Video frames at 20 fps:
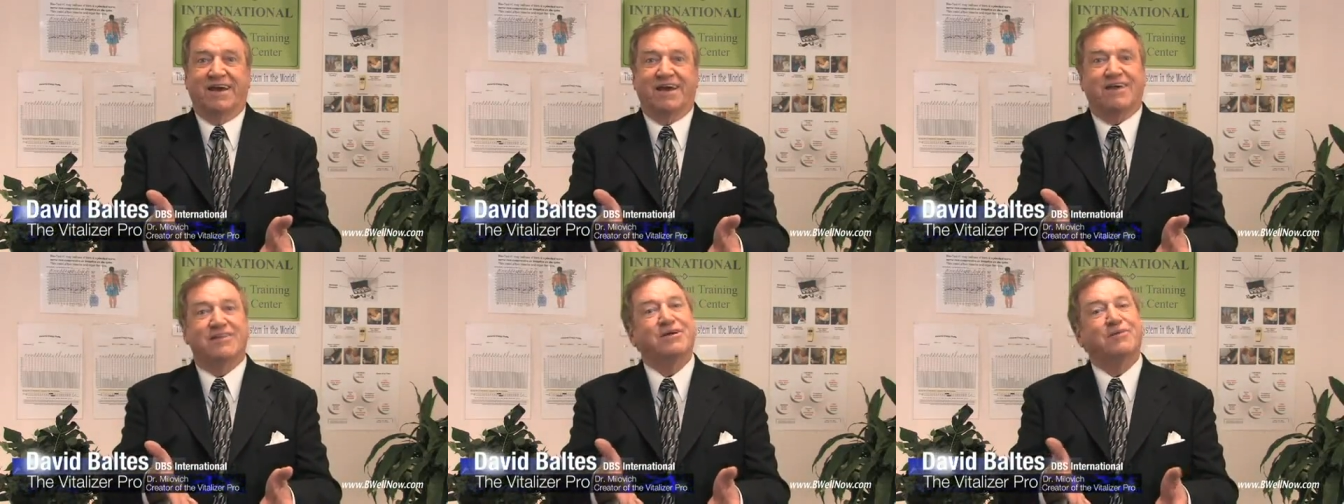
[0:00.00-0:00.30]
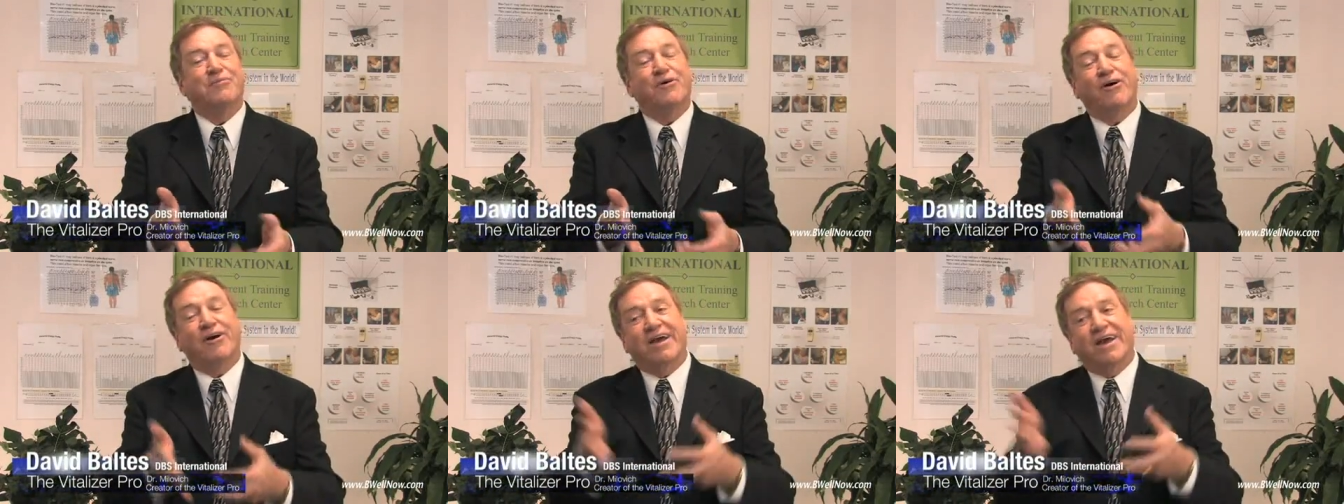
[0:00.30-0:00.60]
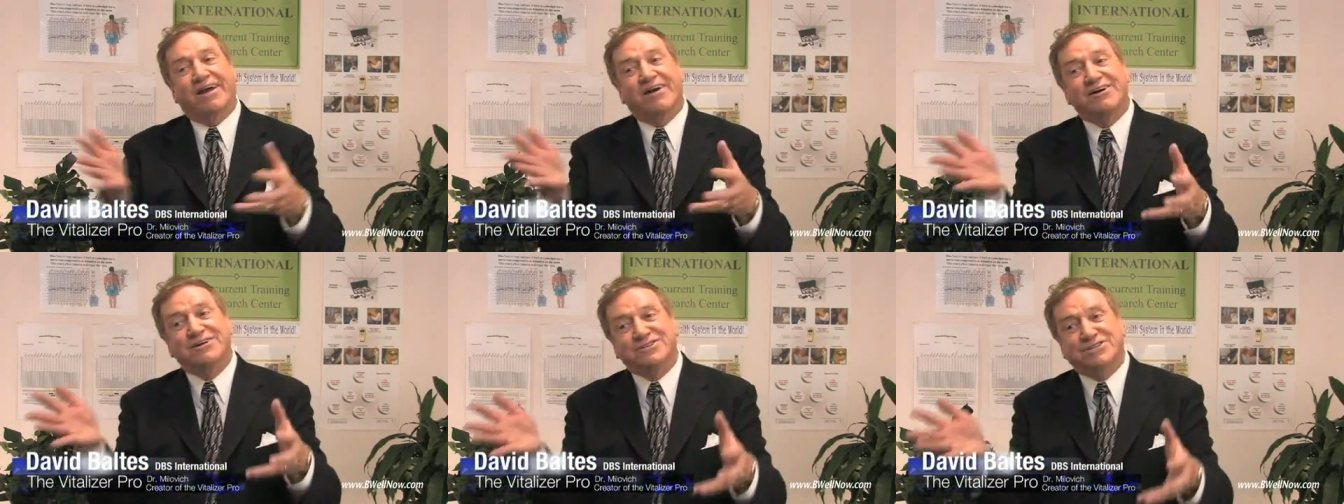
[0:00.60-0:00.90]
And the more
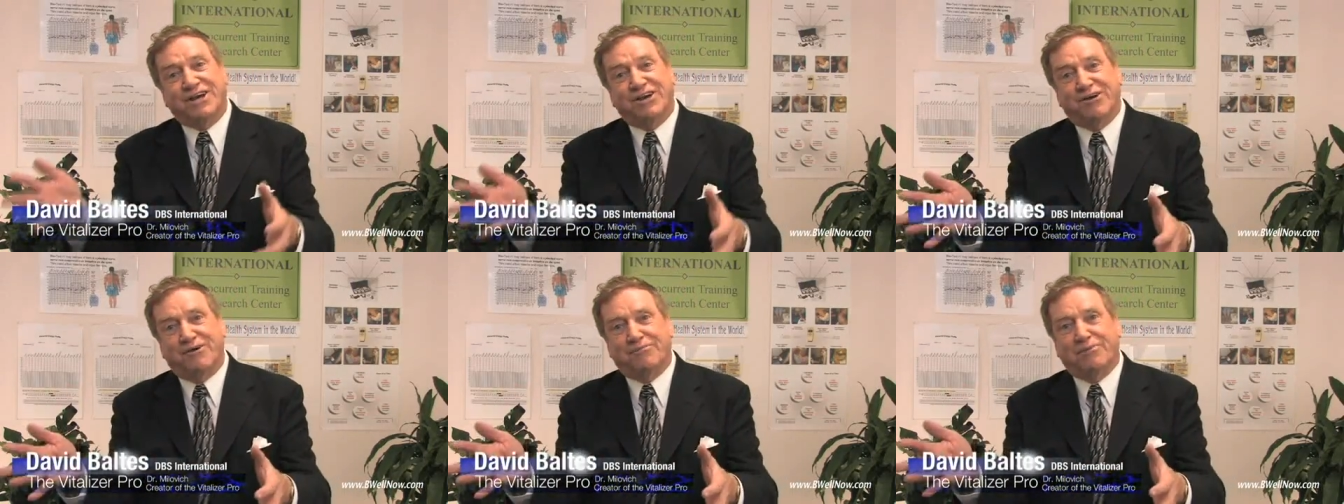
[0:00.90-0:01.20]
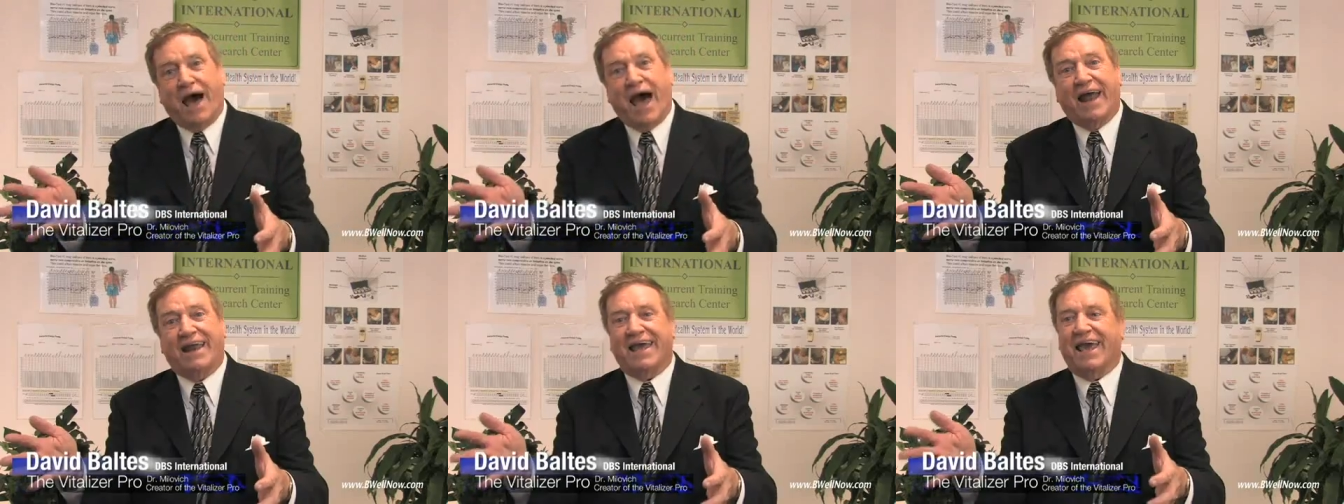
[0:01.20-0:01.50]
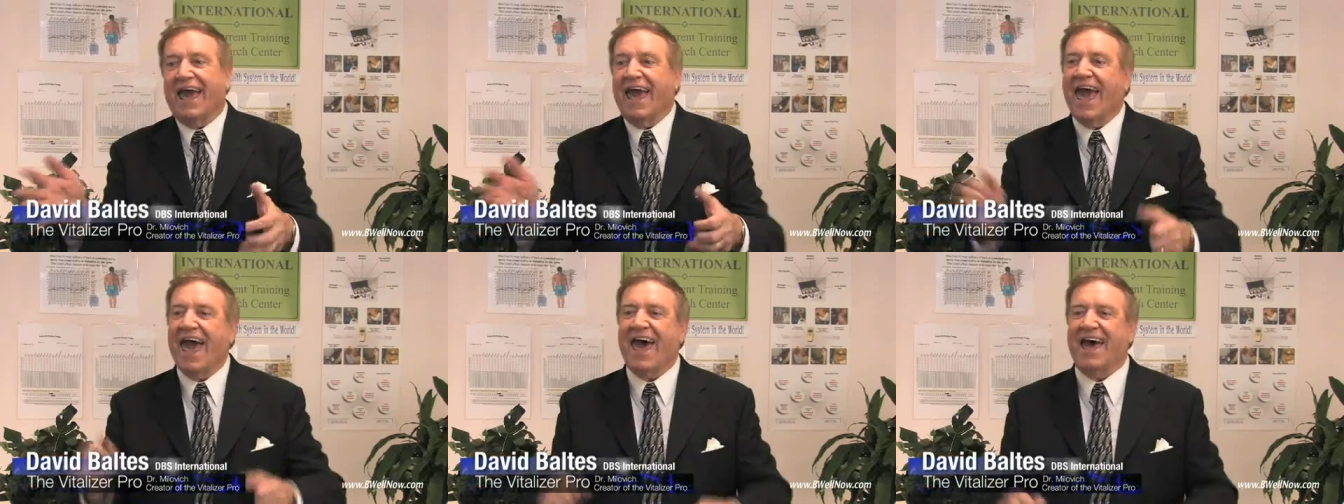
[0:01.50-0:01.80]
energy your
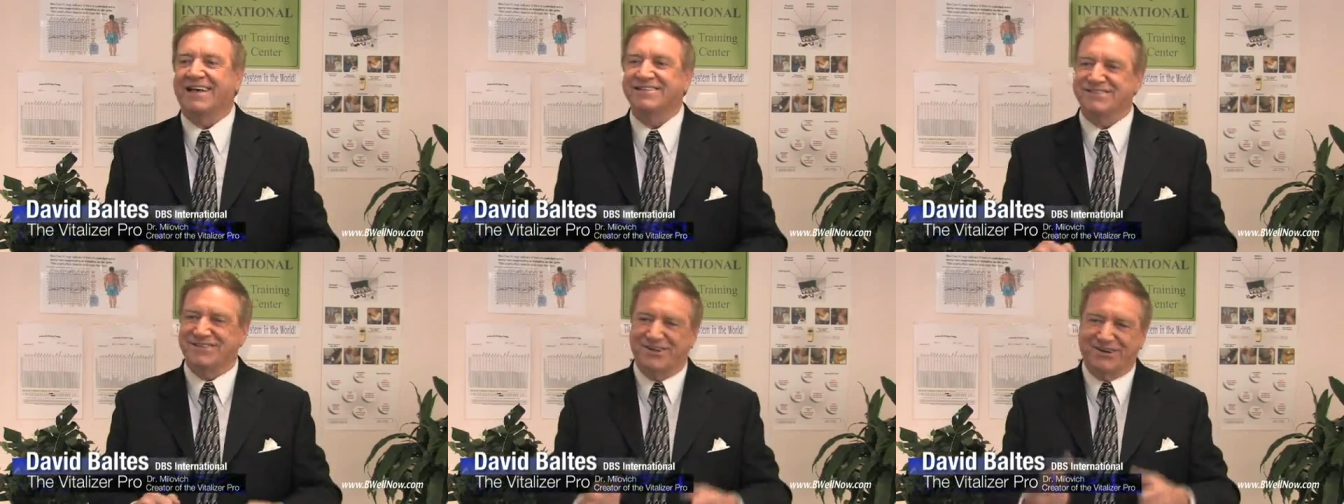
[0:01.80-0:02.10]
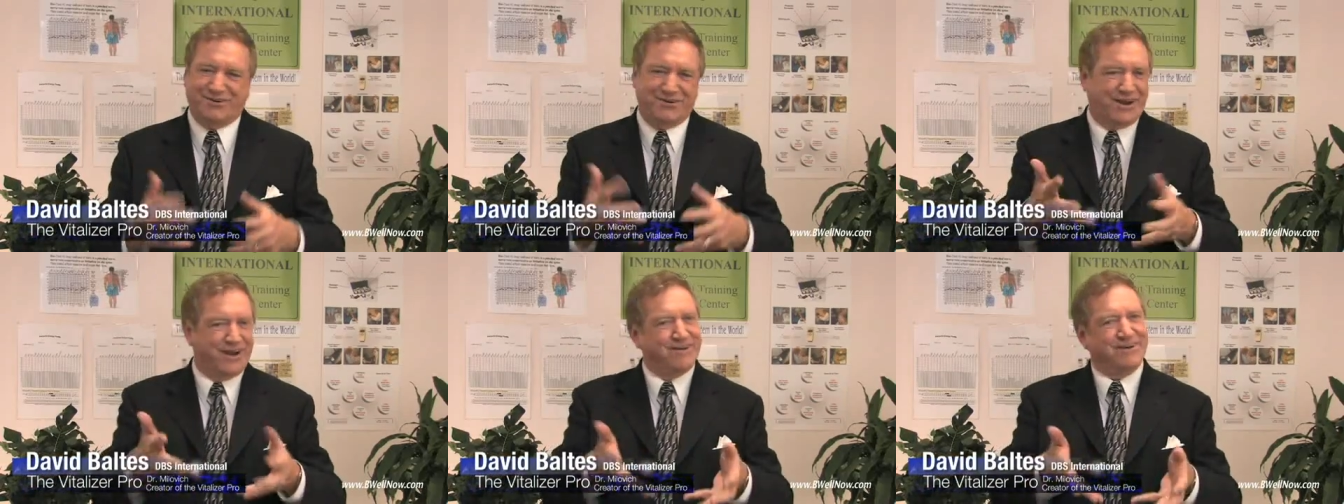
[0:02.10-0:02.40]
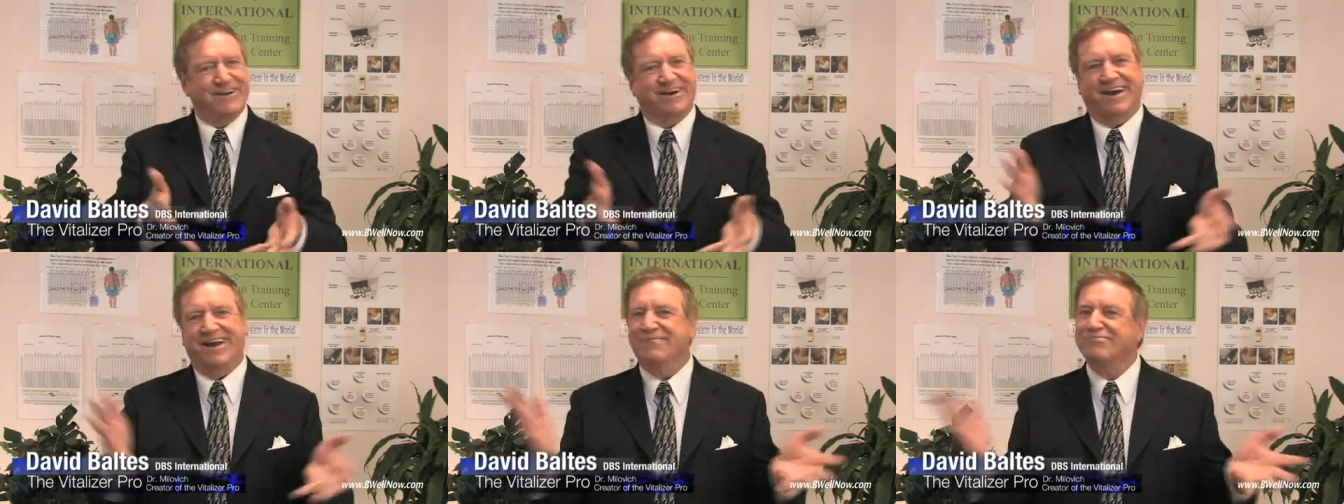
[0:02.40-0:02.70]
body has, the
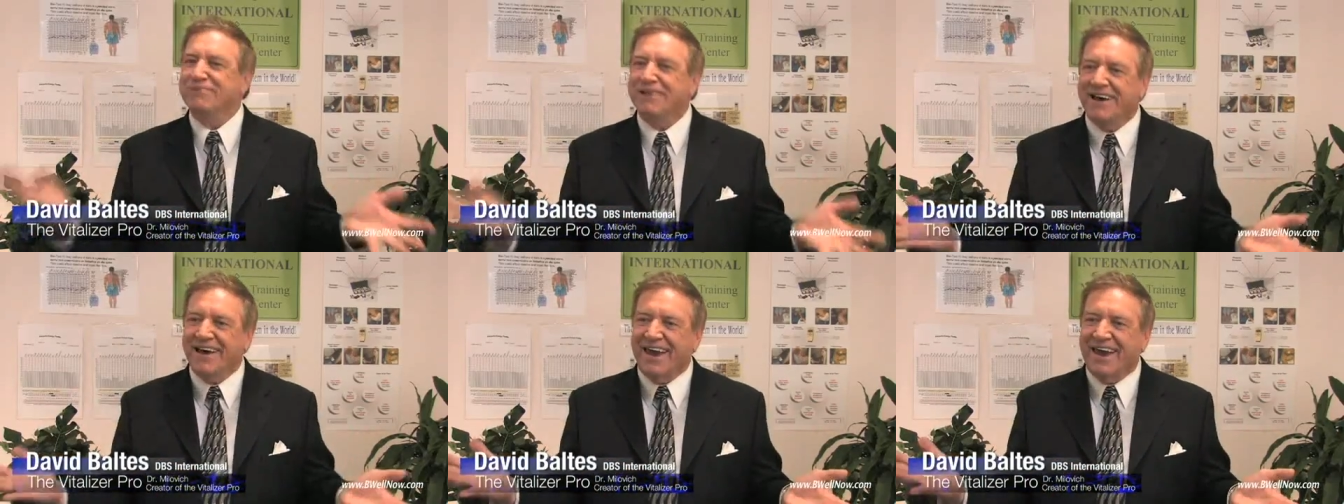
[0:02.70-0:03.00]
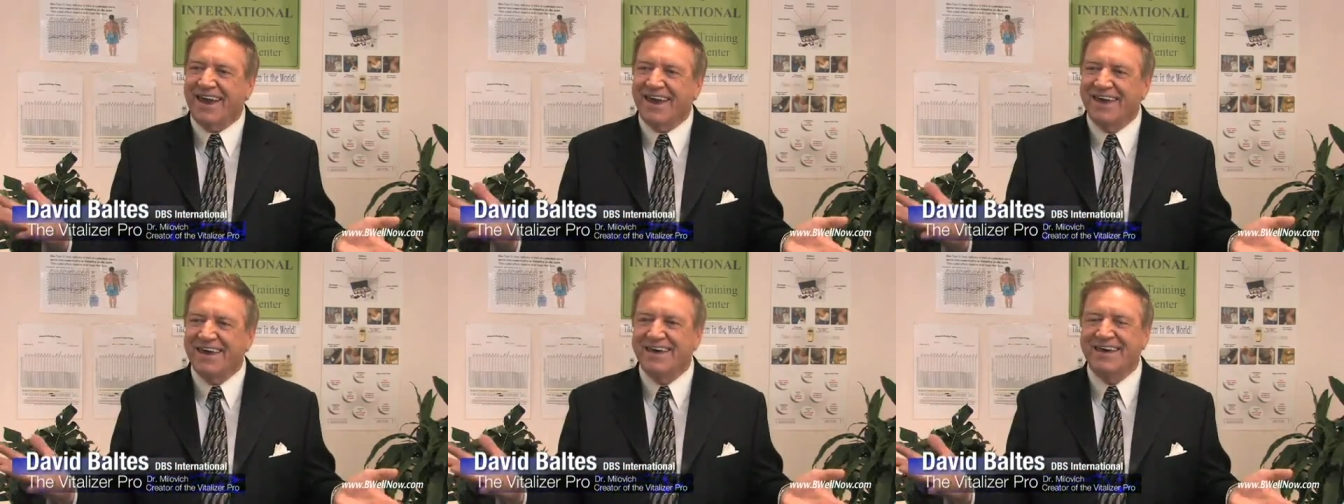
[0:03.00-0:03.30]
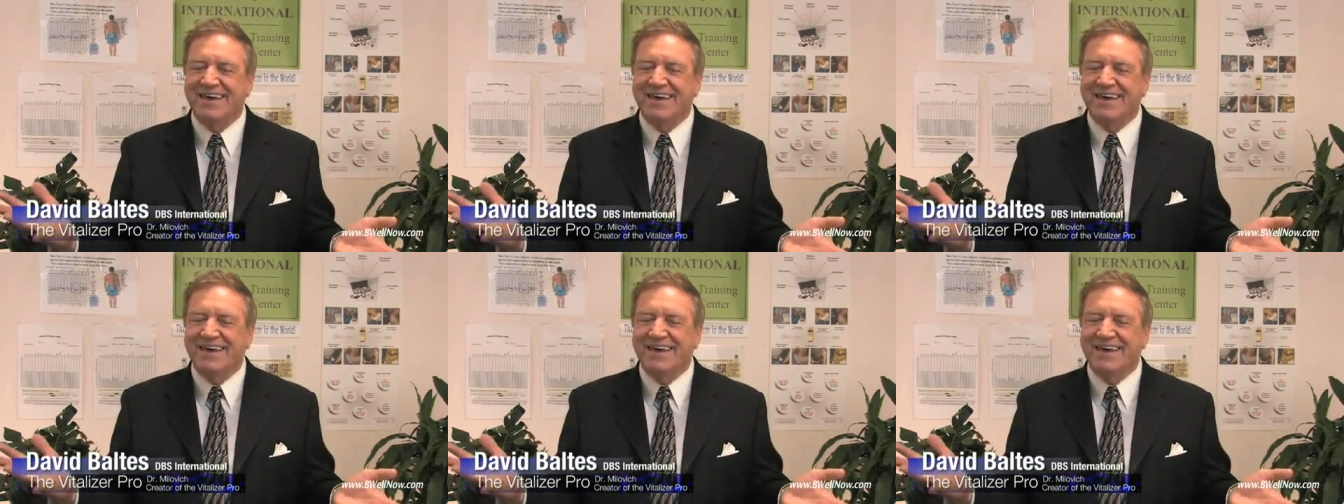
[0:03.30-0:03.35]
greater you're going to play.